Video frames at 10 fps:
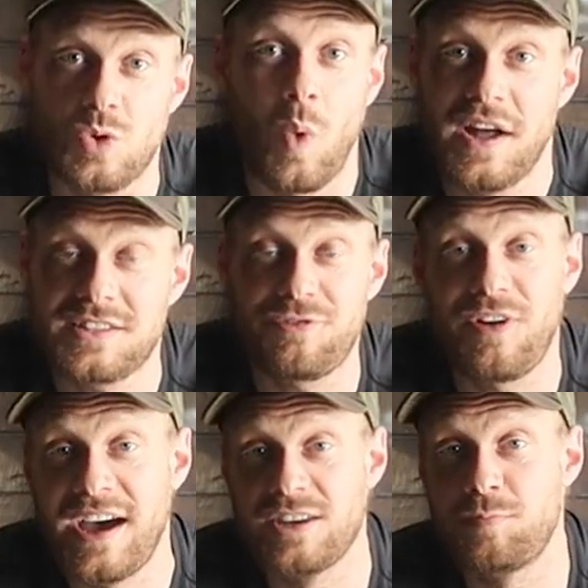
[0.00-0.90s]
You want to
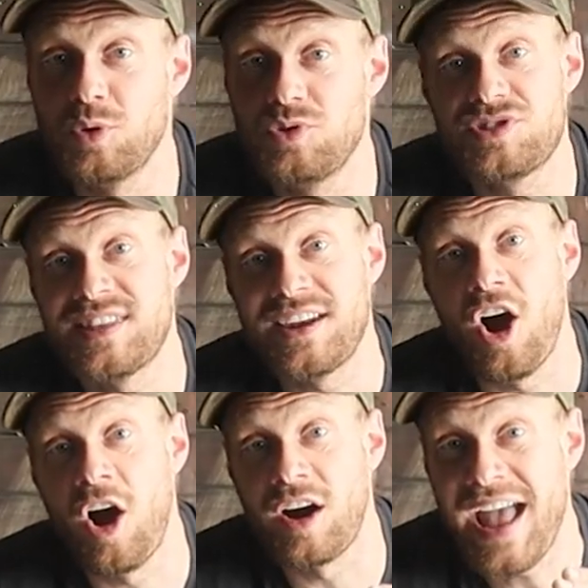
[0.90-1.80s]
find boots that
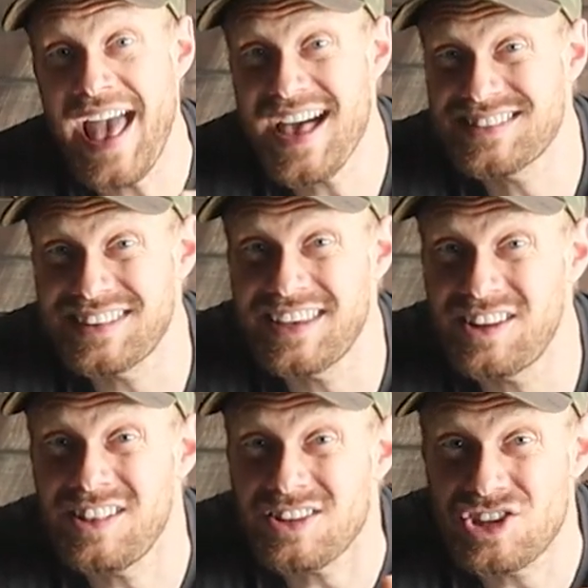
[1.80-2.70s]
are as
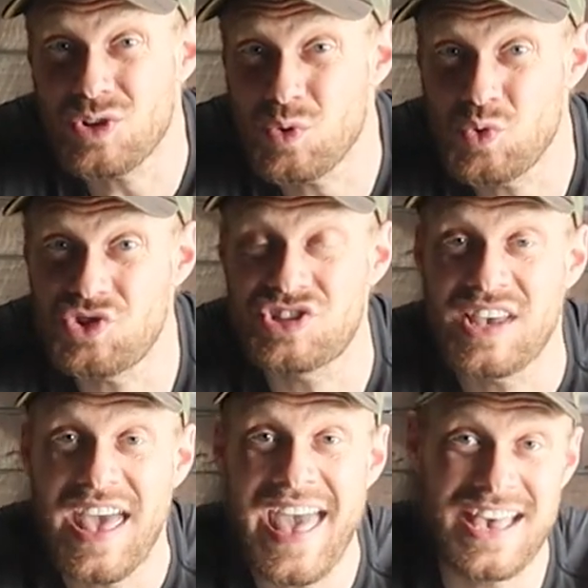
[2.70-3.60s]
little used
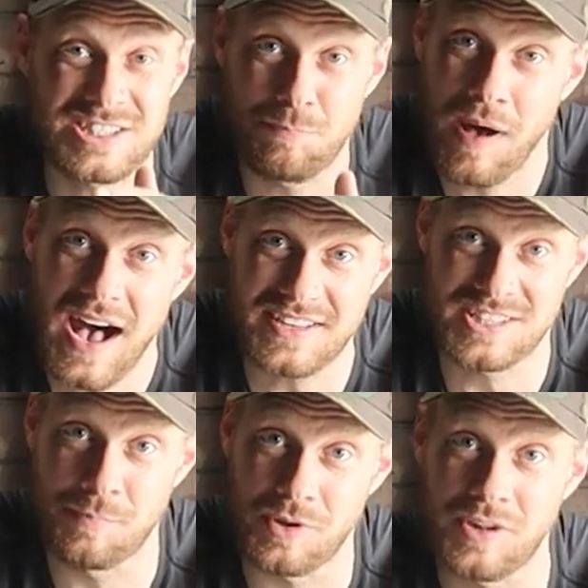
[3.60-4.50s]
as
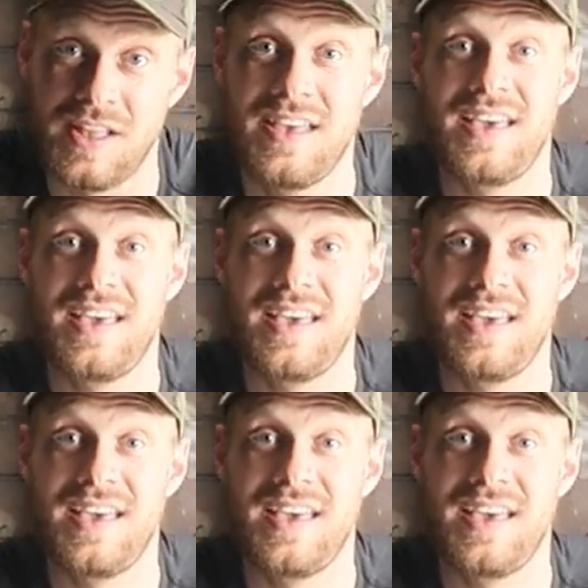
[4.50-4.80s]
possible,